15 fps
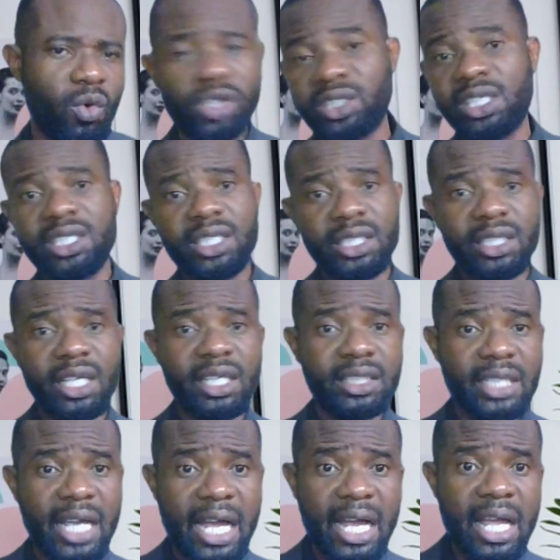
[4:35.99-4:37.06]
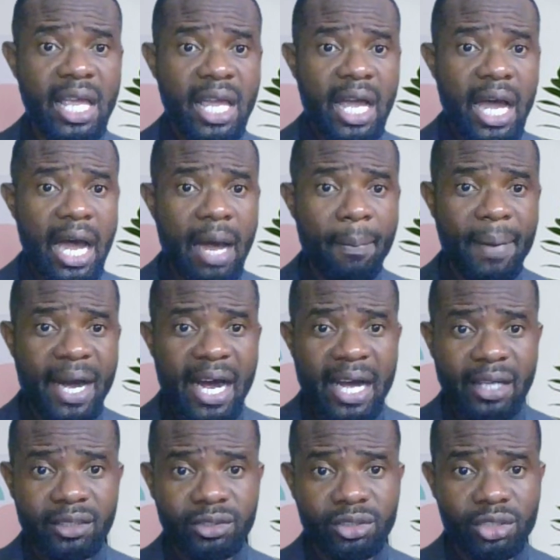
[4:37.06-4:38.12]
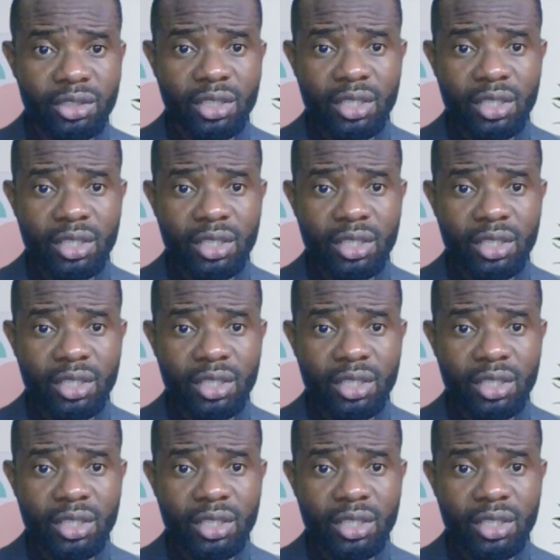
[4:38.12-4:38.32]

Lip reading: What is the data about